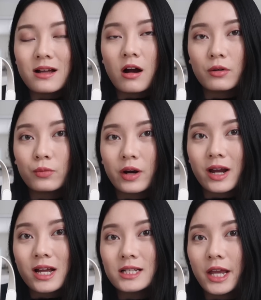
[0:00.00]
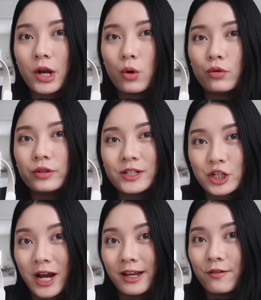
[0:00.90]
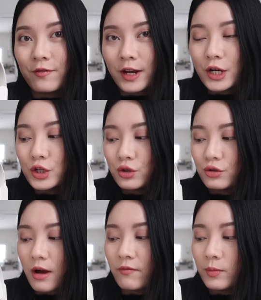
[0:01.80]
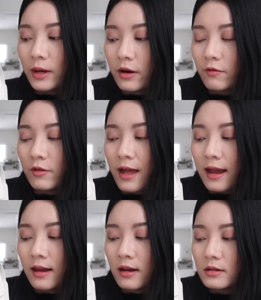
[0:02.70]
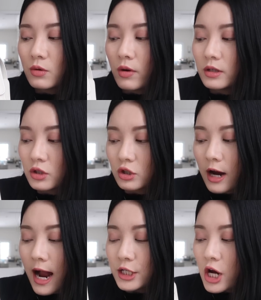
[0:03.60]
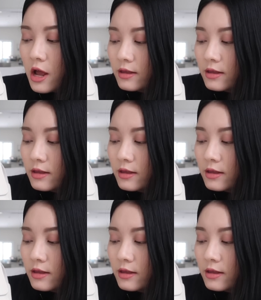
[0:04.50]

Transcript: the hardware is a gold shiny finish, you do have to be careful that it is going to scratch.